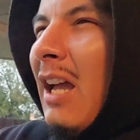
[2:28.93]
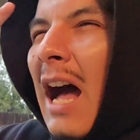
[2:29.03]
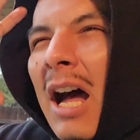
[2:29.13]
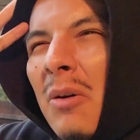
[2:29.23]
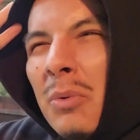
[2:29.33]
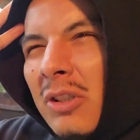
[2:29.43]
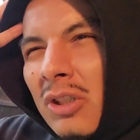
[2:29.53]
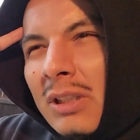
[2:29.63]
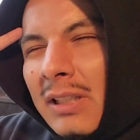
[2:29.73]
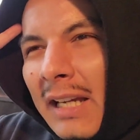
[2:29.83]
I would
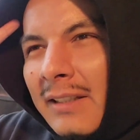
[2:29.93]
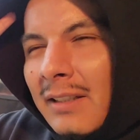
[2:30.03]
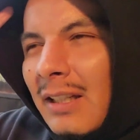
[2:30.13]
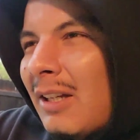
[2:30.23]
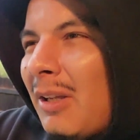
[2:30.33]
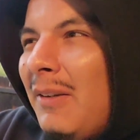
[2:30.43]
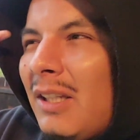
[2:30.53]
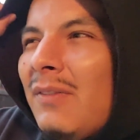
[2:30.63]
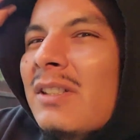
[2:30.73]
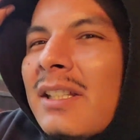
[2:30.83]
just like to
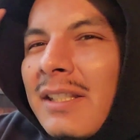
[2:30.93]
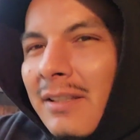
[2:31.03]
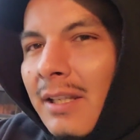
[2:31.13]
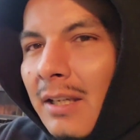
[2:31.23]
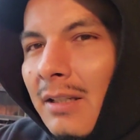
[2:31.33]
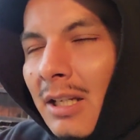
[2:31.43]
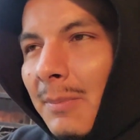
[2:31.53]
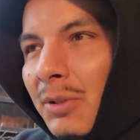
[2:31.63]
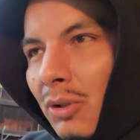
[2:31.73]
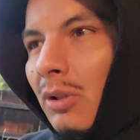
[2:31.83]
even to sit and
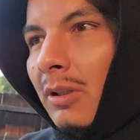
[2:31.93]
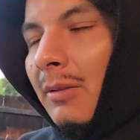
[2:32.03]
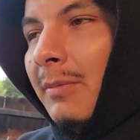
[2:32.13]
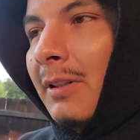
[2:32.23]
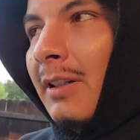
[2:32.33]
observe